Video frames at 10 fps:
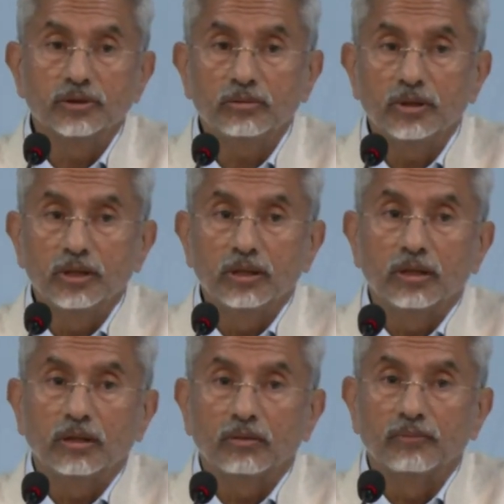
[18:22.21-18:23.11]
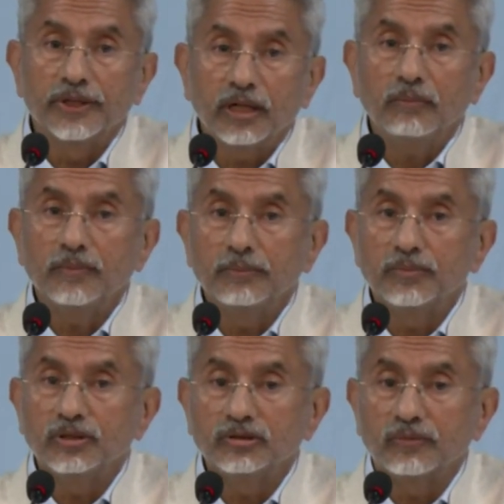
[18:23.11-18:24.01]
So we are
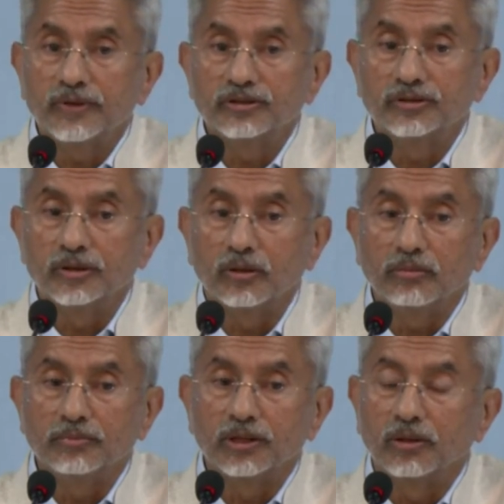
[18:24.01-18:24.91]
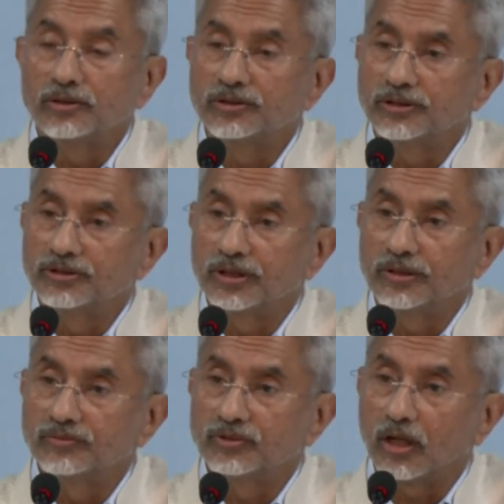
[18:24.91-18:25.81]
members of SCO because it
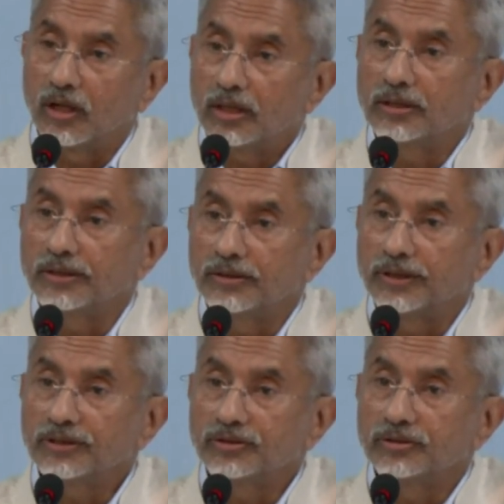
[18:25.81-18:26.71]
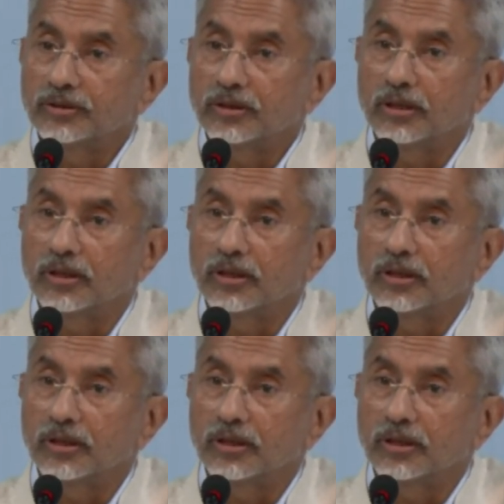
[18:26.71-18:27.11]
serves our interests.